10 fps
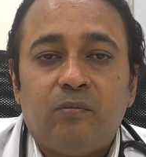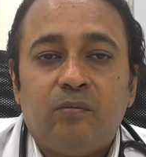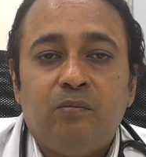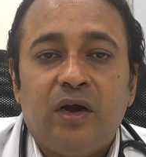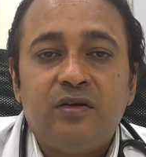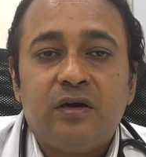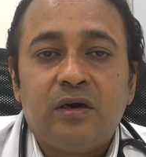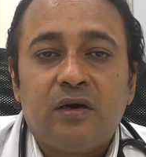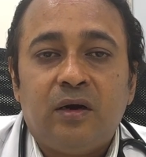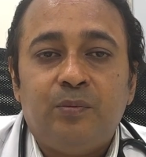major
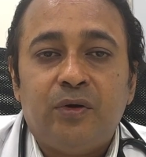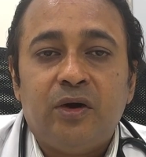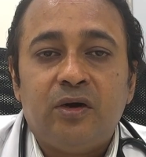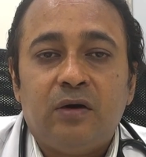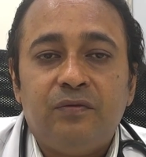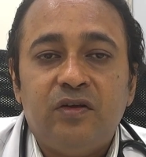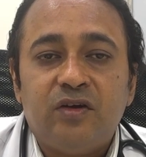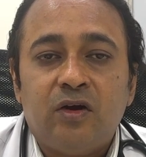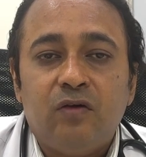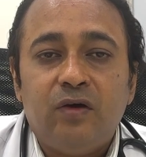component of the
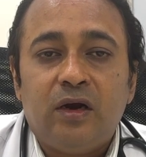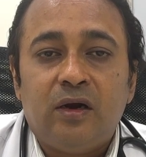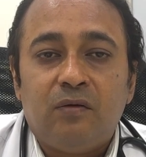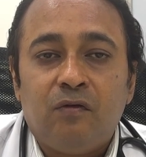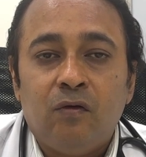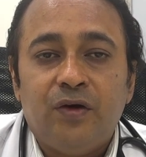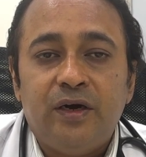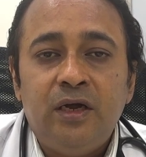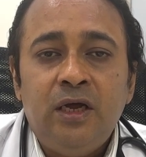synovial fluid.